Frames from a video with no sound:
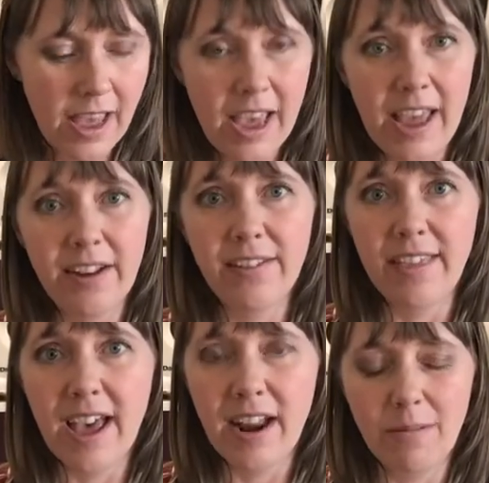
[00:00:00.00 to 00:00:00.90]
And to
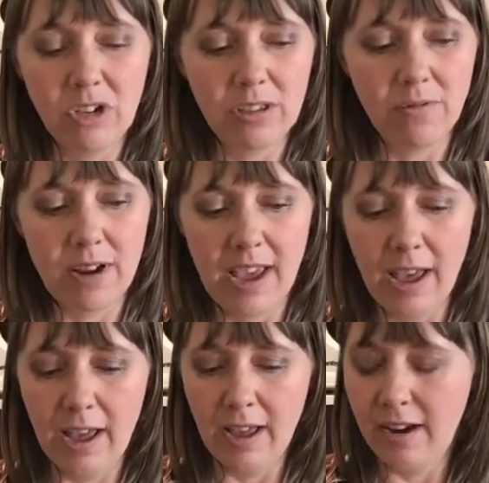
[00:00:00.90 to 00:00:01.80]
that, just going to
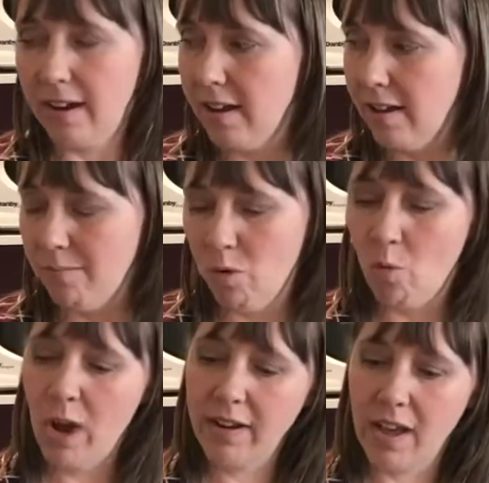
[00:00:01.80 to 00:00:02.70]
add
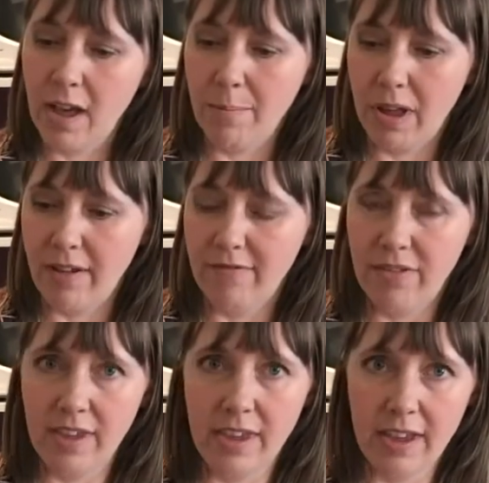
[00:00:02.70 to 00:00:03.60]
1 cup of
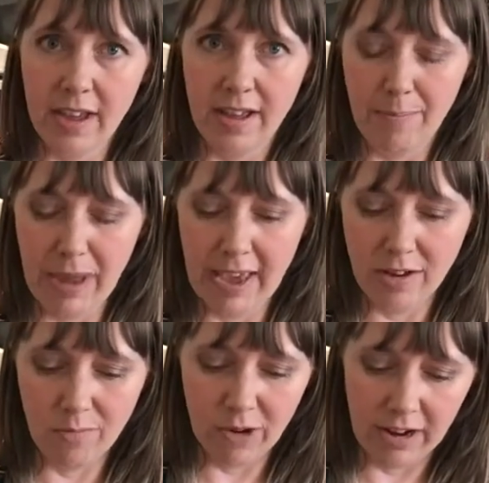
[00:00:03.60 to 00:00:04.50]
the
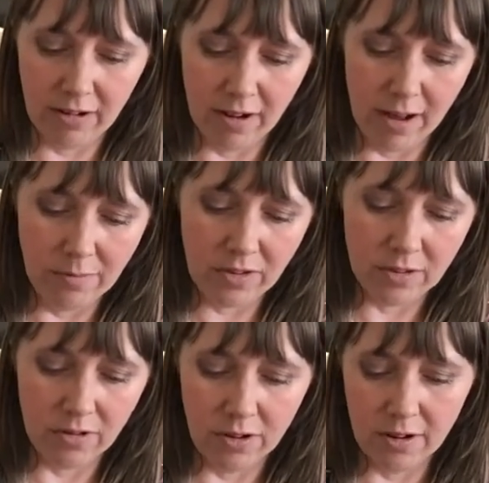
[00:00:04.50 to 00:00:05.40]
panko breadcrumbs,
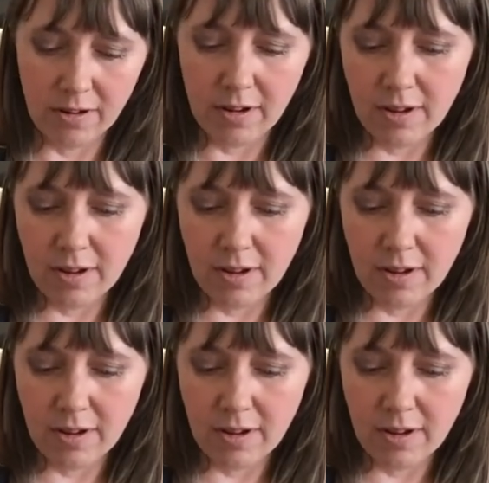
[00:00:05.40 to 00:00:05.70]
or